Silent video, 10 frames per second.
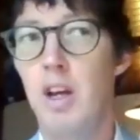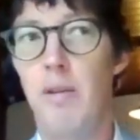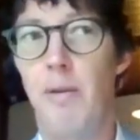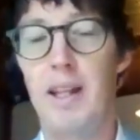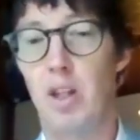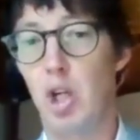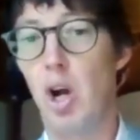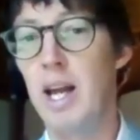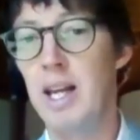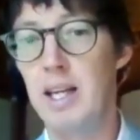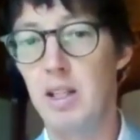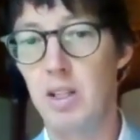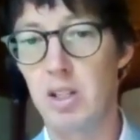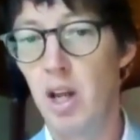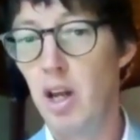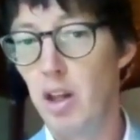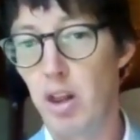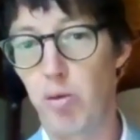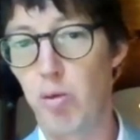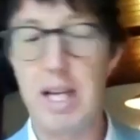You've had the Chinese
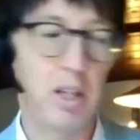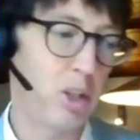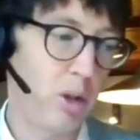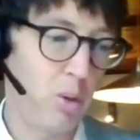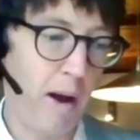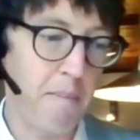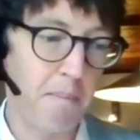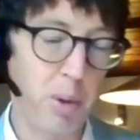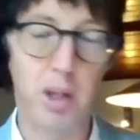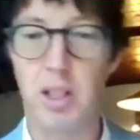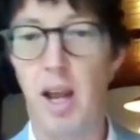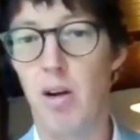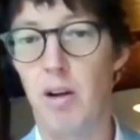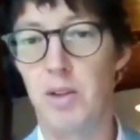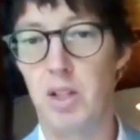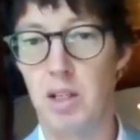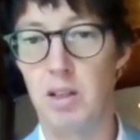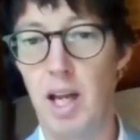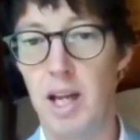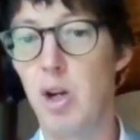threaten to put tariffs
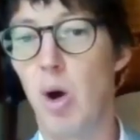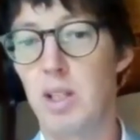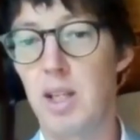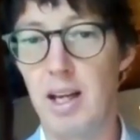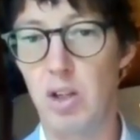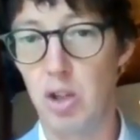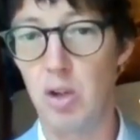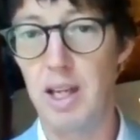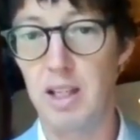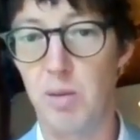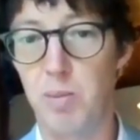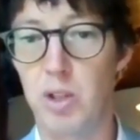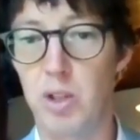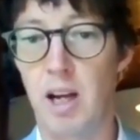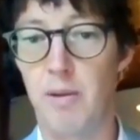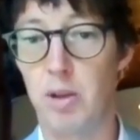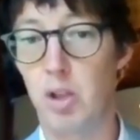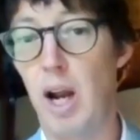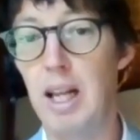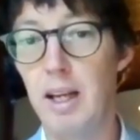and not take certain exports out of
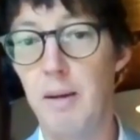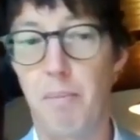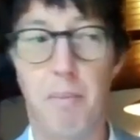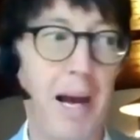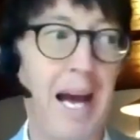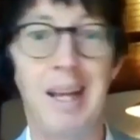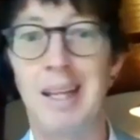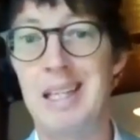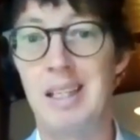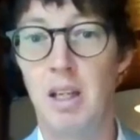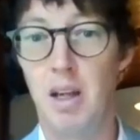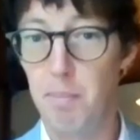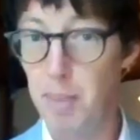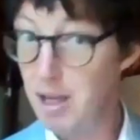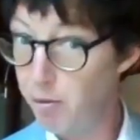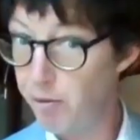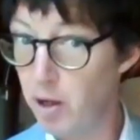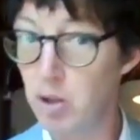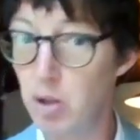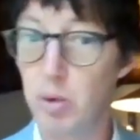Australia, barley, beef,
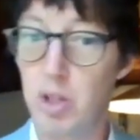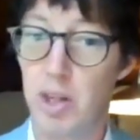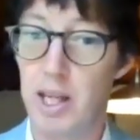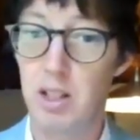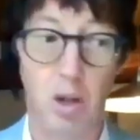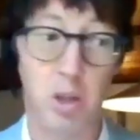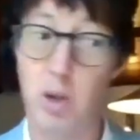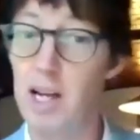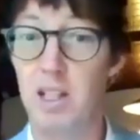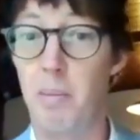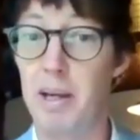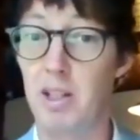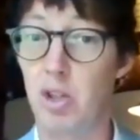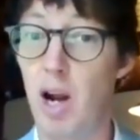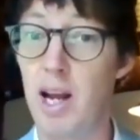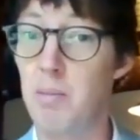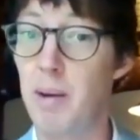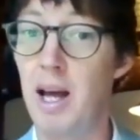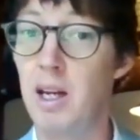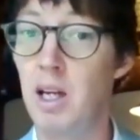those sorts of things. Australia's our biggest trading
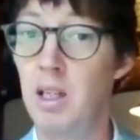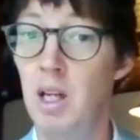partner.